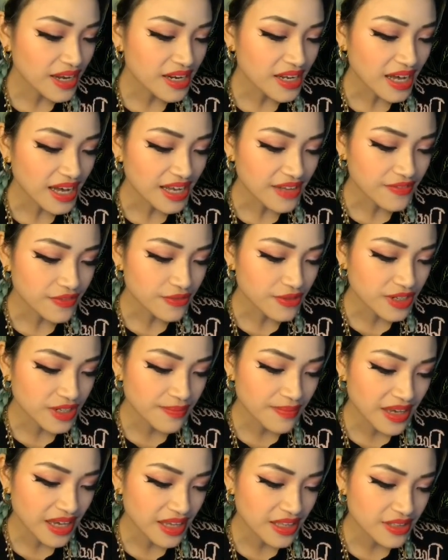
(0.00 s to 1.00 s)
I have already
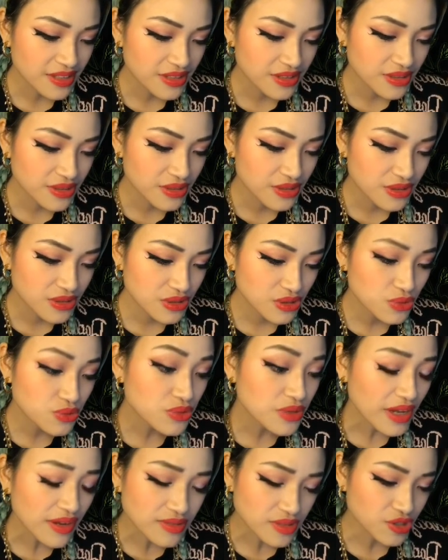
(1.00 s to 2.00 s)
made
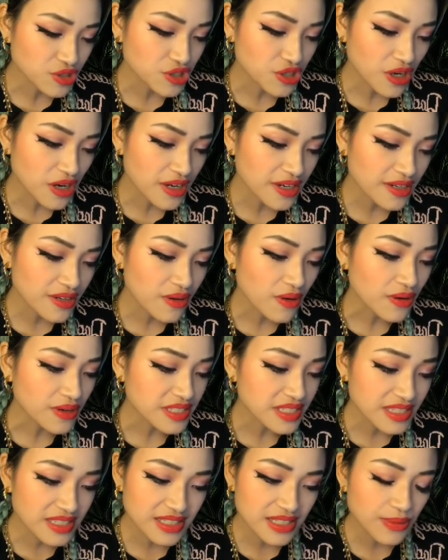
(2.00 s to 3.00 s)
2000 Tron or
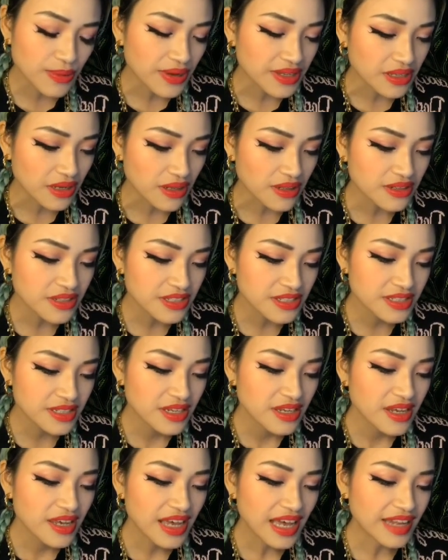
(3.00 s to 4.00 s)

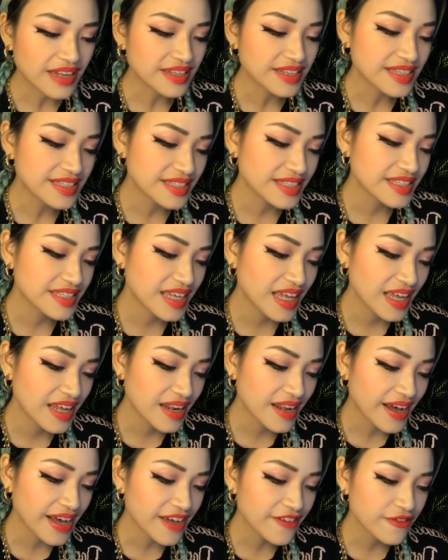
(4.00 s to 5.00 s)
$61, and in EZ10,
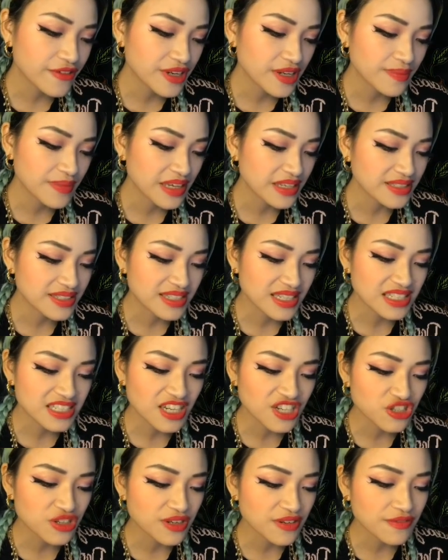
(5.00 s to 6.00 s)
I have already made
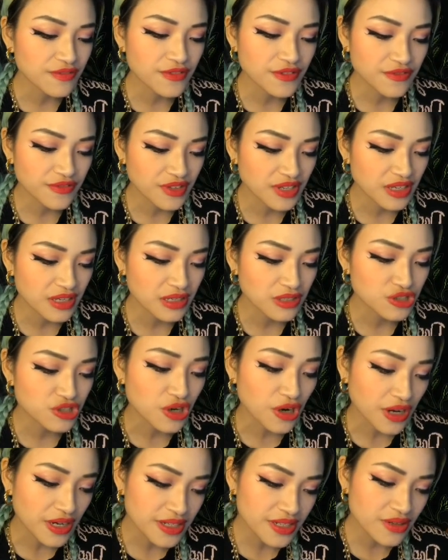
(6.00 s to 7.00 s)
650
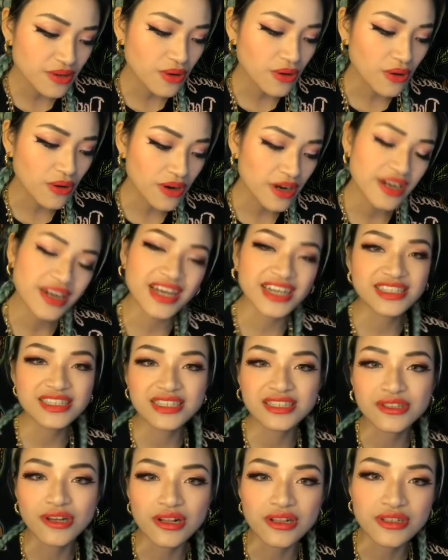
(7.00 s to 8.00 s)
Tron or
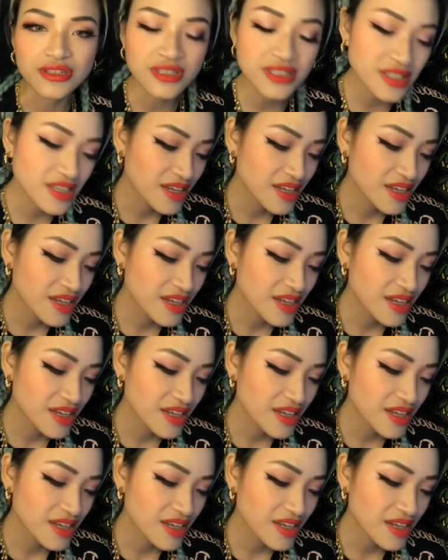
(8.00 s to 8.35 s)
$19.